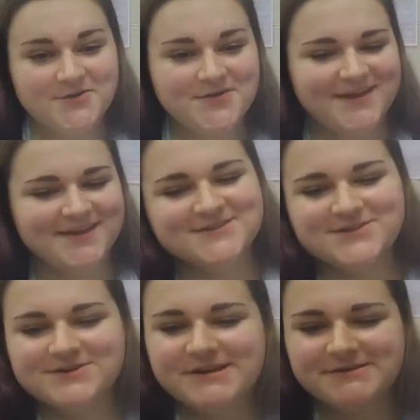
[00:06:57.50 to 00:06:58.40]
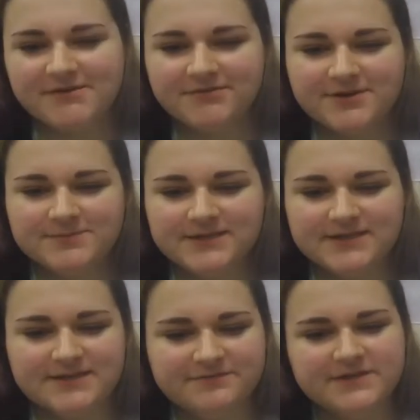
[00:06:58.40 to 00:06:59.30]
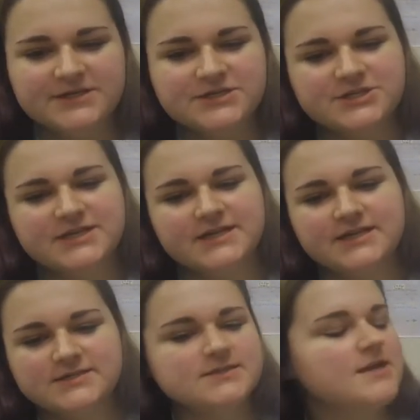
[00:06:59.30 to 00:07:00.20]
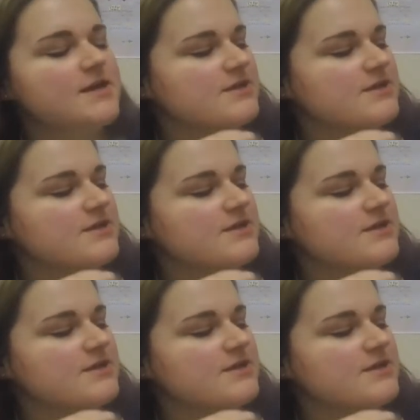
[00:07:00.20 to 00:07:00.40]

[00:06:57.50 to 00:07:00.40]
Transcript: Okay, so now I've completely finished this.